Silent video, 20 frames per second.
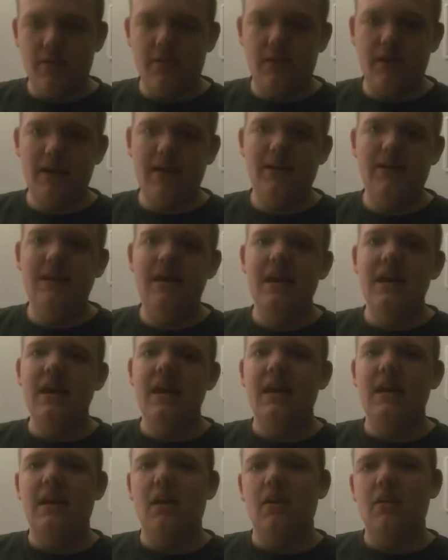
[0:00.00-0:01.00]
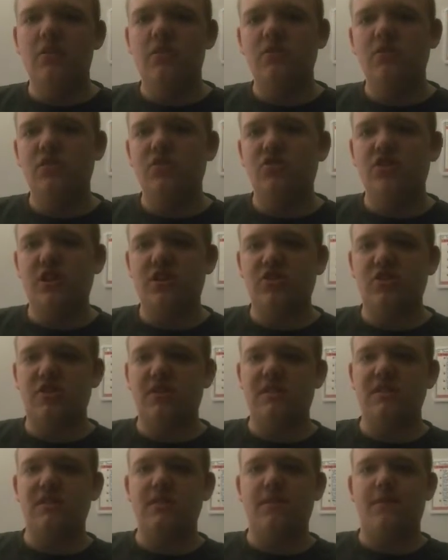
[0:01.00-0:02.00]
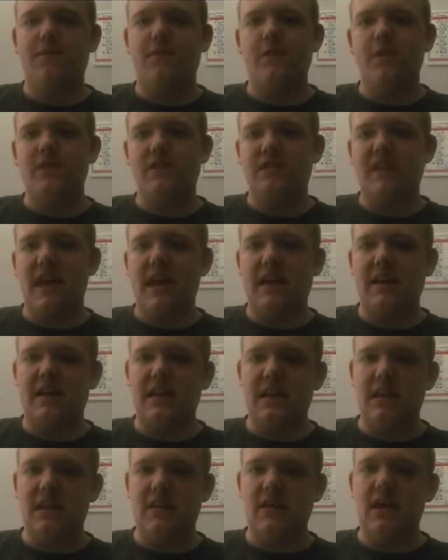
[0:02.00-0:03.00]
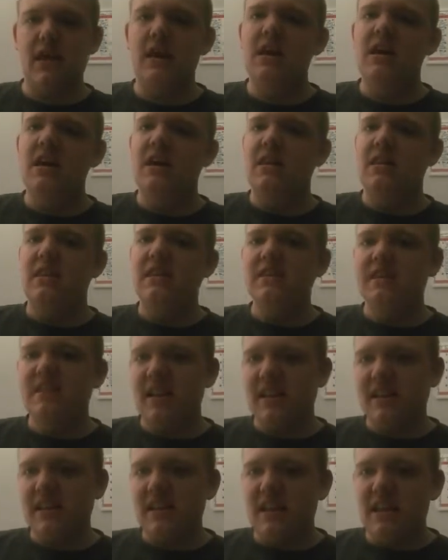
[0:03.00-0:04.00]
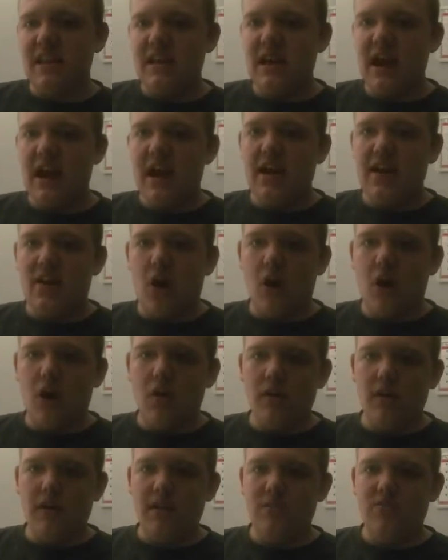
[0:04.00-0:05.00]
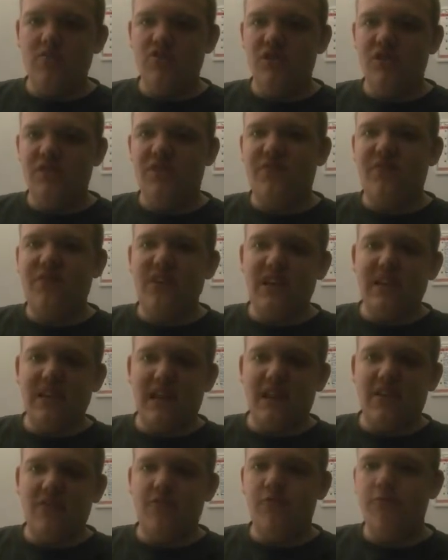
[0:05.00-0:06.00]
right? Now, a little suggestion, this is the first technique. This technique, I call it just feeding,